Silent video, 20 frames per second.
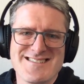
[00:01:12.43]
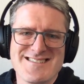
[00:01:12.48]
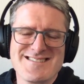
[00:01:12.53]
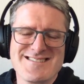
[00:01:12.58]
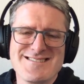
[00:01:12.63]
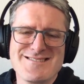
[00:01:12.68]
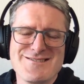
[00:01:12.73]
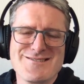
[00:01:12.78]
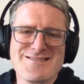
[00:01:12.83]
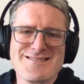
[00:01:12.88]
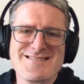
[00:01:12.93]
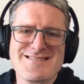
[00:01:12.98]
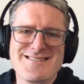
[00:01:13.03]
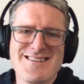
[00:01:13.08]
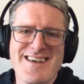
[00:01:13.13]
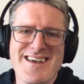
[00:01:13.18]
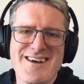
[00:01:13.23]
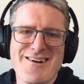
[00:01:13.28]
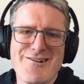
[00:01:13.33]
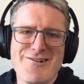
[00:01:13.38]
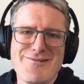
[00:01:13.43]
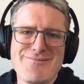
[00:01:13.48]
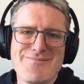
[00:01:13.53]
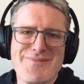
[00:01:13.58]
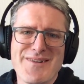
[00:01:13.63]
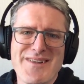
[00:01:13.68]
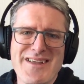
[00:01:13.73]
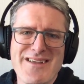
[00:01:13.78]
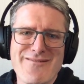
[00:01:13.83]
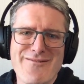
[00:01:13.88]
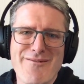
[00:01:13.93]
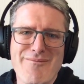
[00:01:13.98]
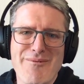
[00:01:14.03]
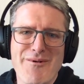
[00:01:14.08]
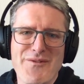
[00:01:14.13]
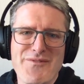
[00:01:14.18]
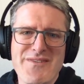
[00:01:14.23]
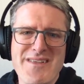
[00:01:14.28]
It's just unbelievable.